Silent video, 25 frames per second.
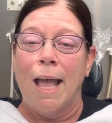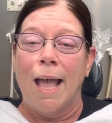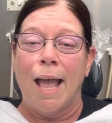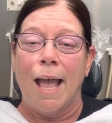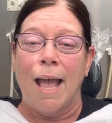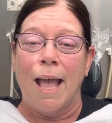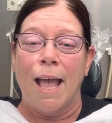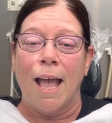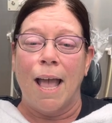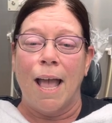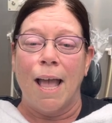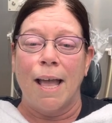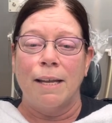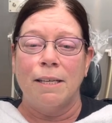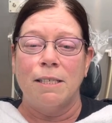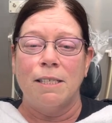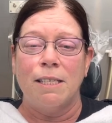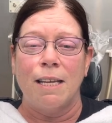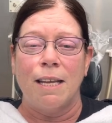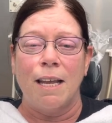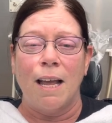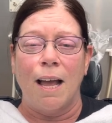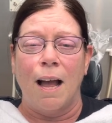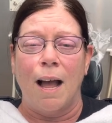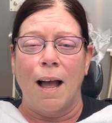
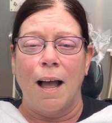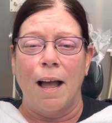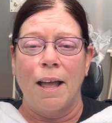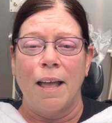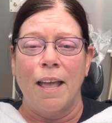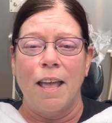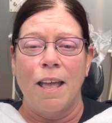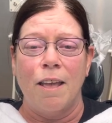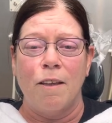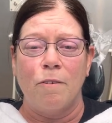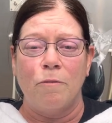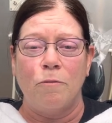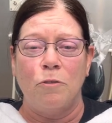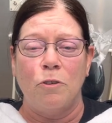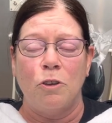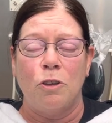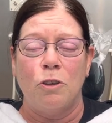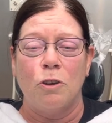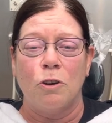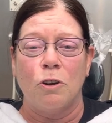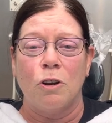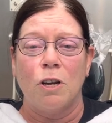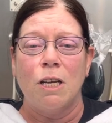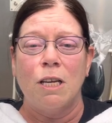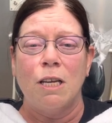And if
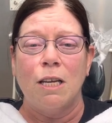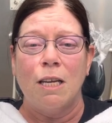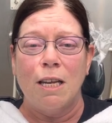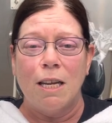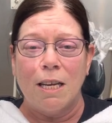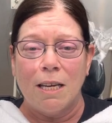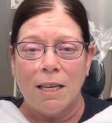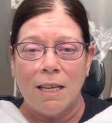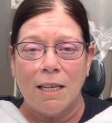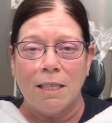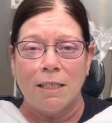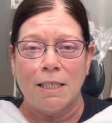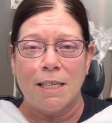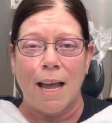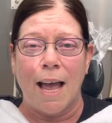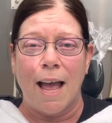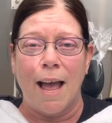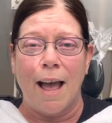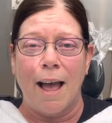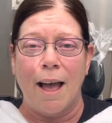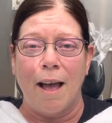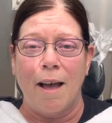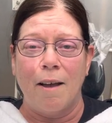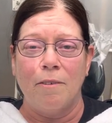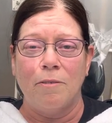you're needing to
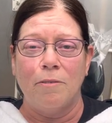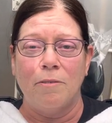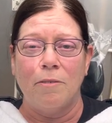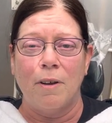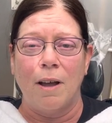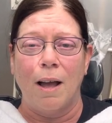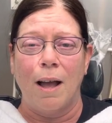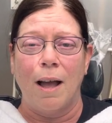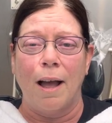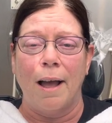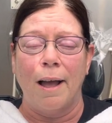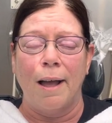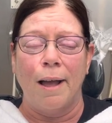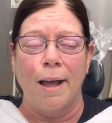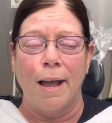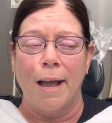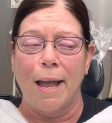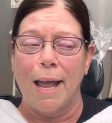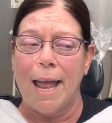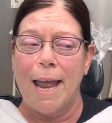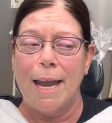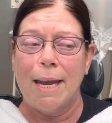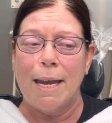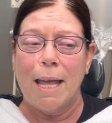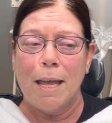have
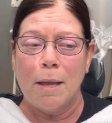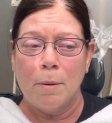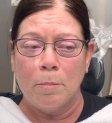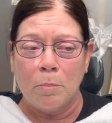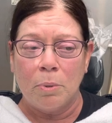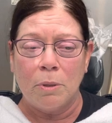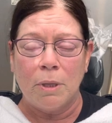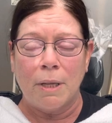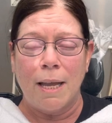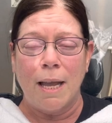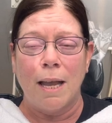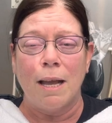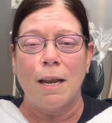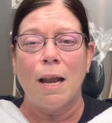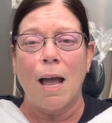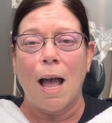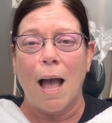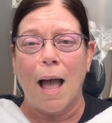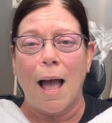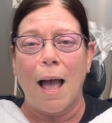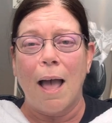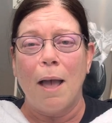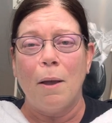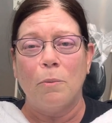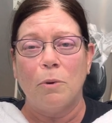an implant,
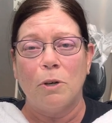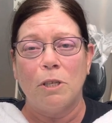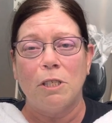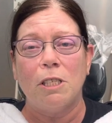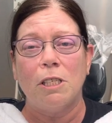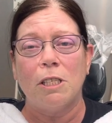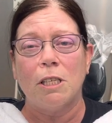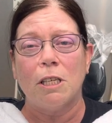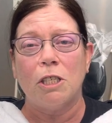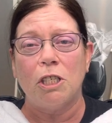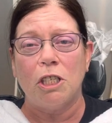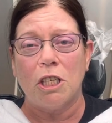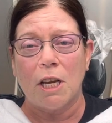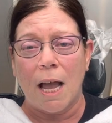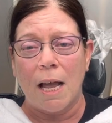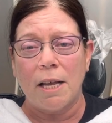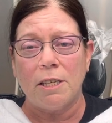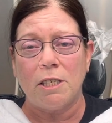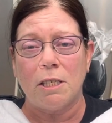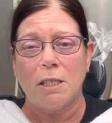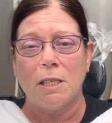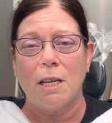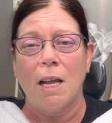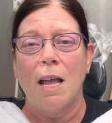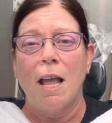I would
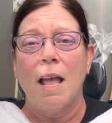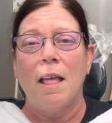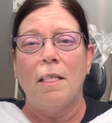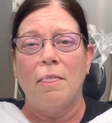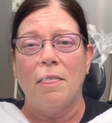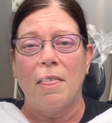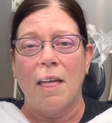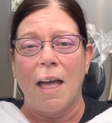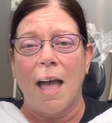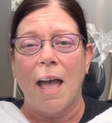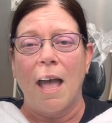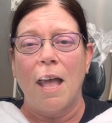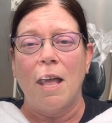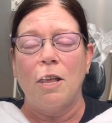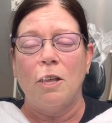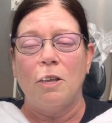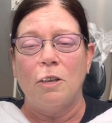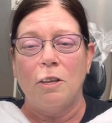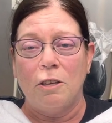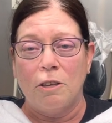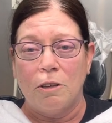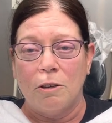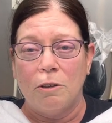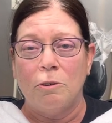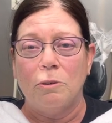suggest that
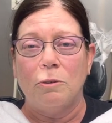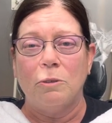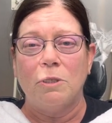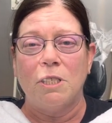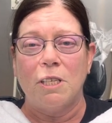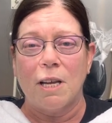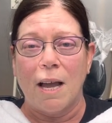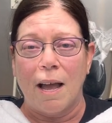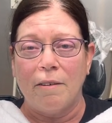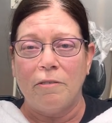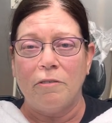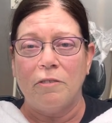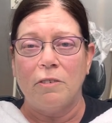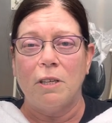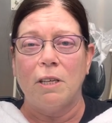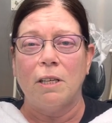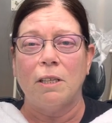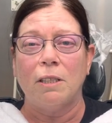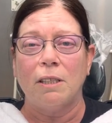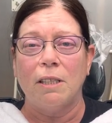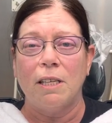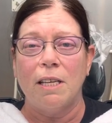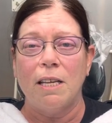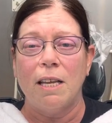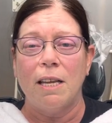you
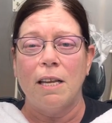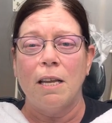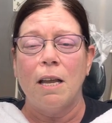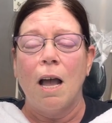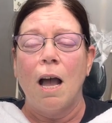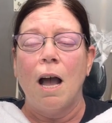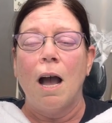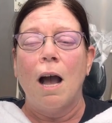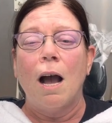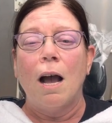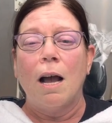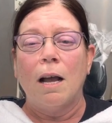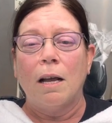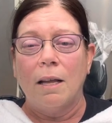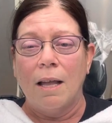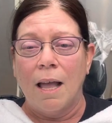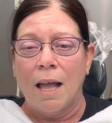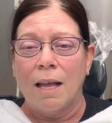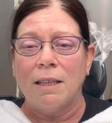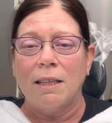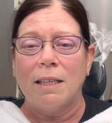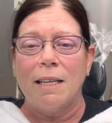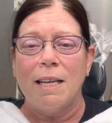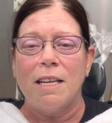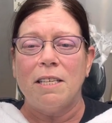definitely,
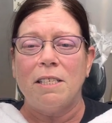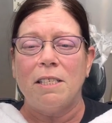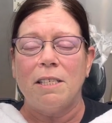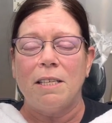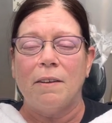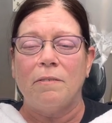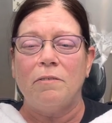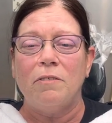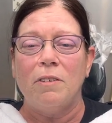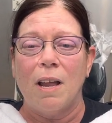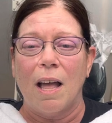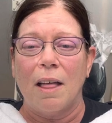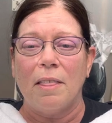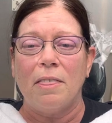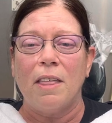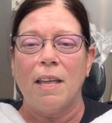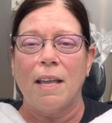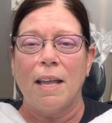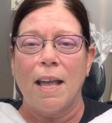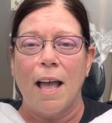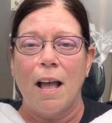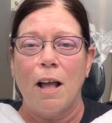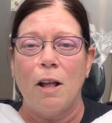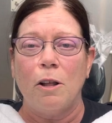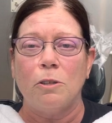at least if
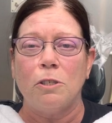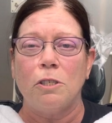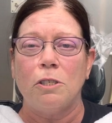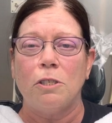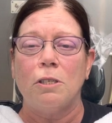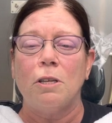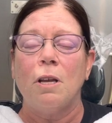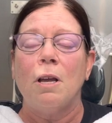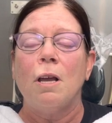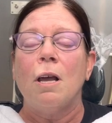nothing else,